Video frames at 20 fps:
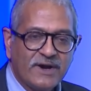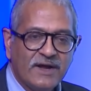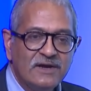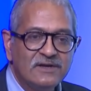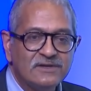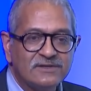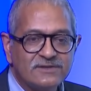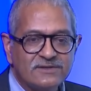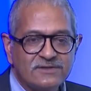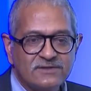
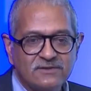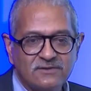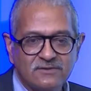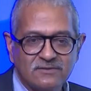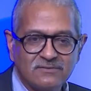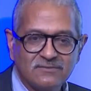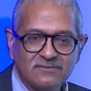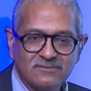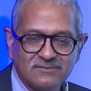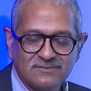else?
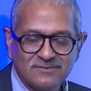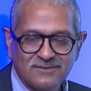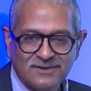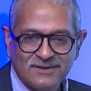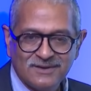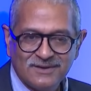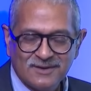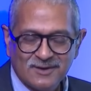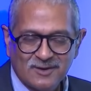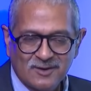
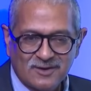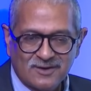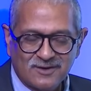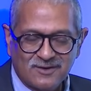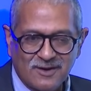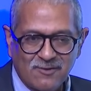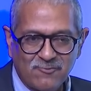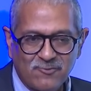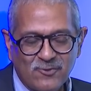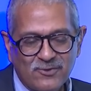
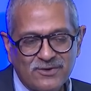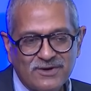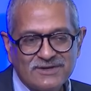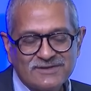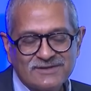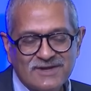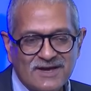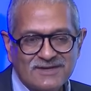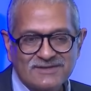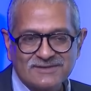Everyone
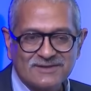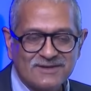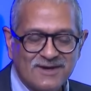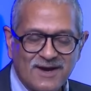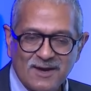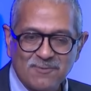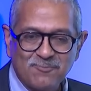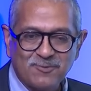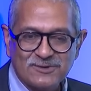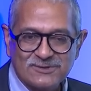does ask
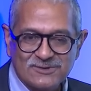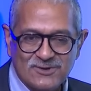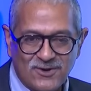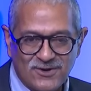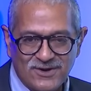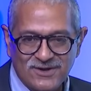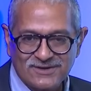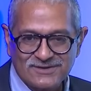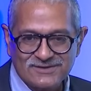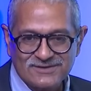
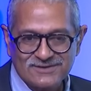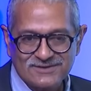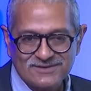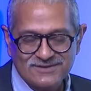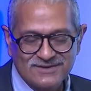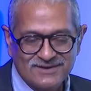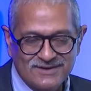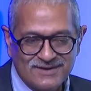hypersonics.